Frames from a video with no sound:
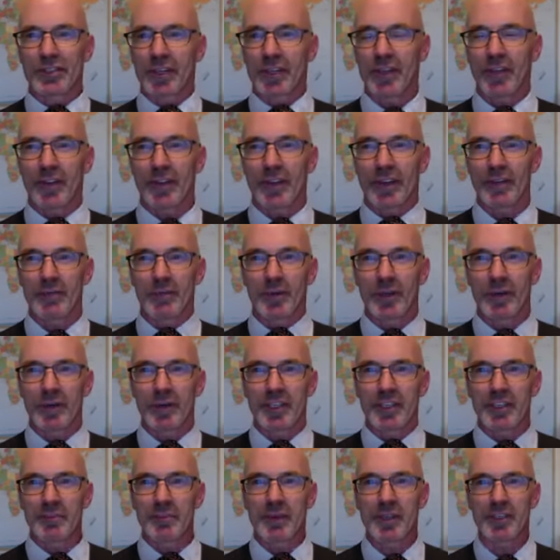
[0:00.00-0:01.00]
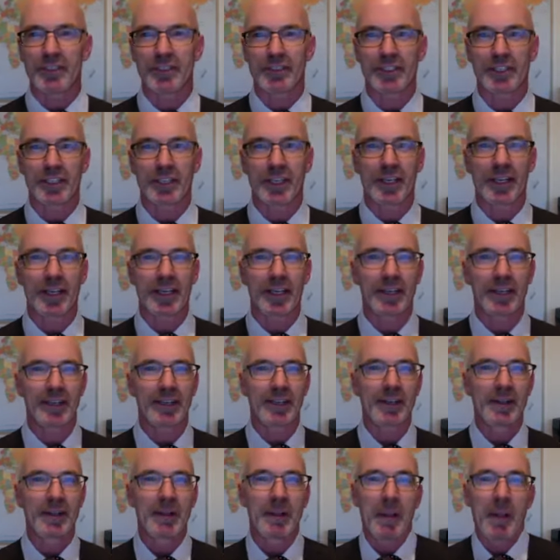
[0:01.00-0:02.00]
I thought I'd wear my special tie.
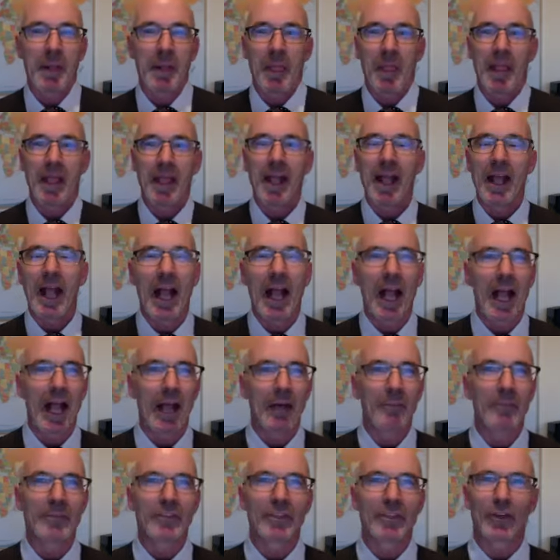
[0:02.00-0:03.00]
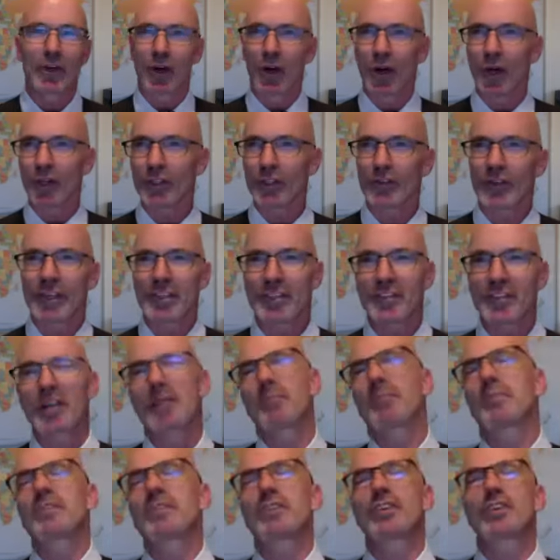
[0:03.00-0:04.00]
Um, you're all dressed
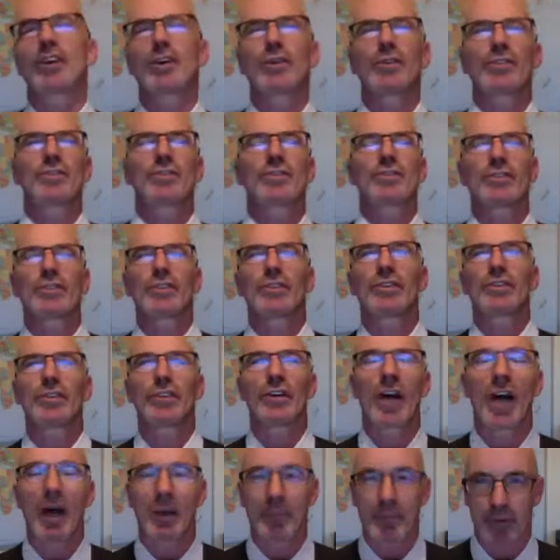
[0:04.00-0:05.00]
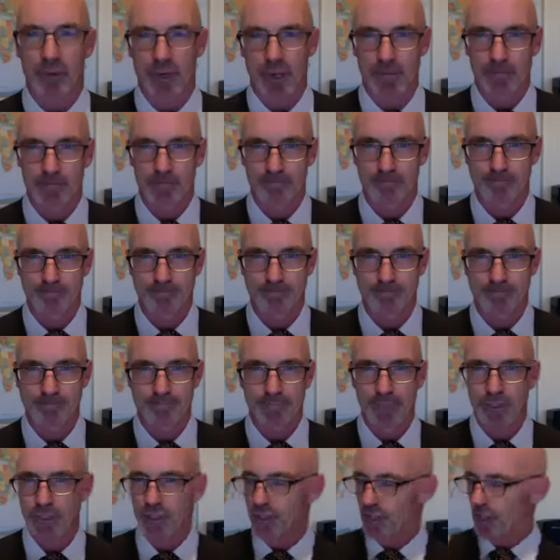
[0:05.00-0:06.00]
up when you go to the opera,
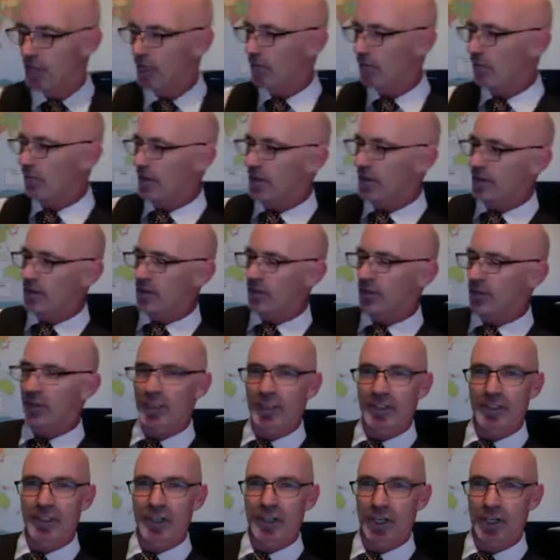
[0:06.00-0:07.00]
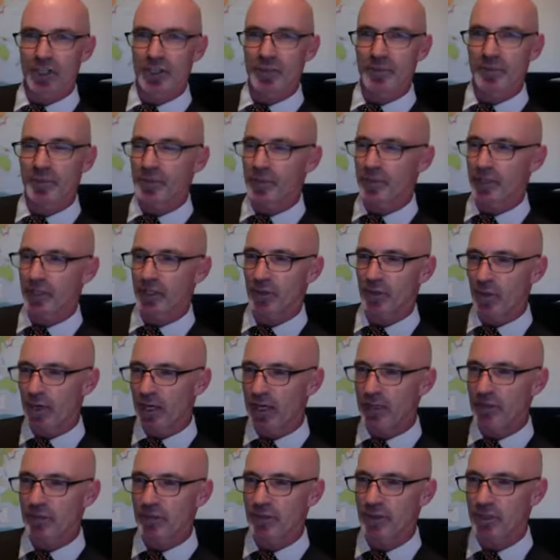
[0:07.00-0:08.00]
yourself and your, and your husband or your
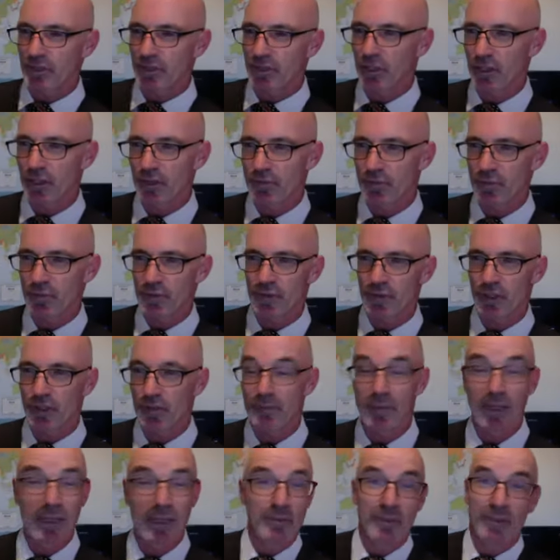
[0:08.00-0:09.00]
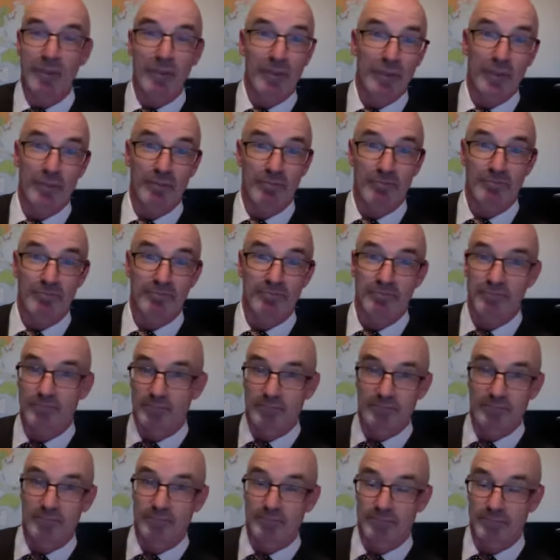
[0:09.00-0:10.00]
wife or your girlfriend or maybe your,
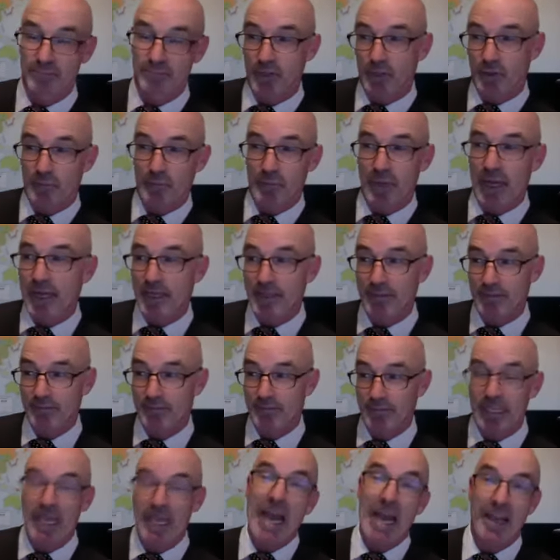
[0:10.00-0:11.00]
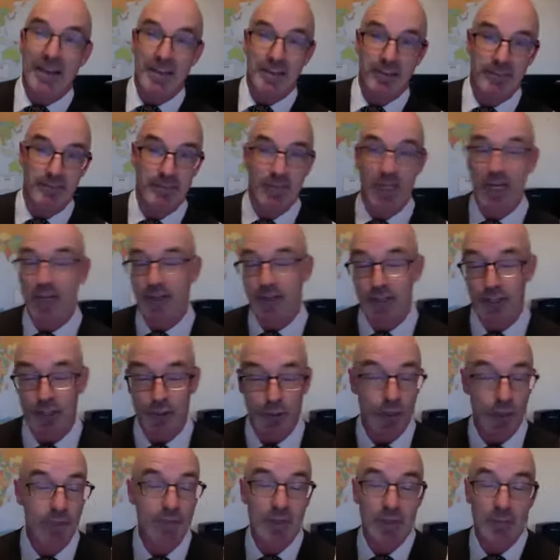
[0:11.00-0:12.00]
your pet cat. I don't know,
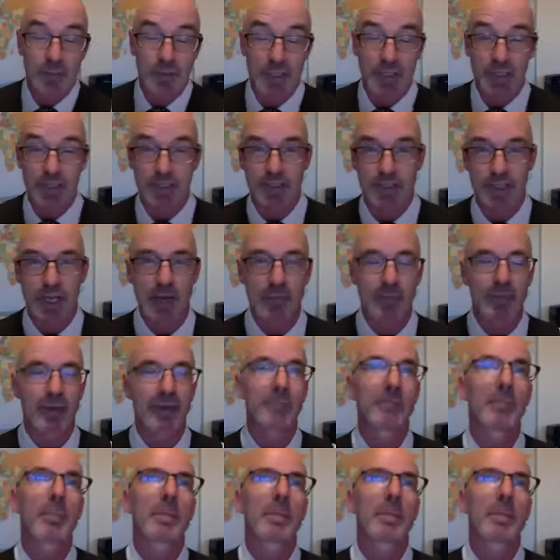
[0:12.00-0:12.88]
whoever you bring to the opera.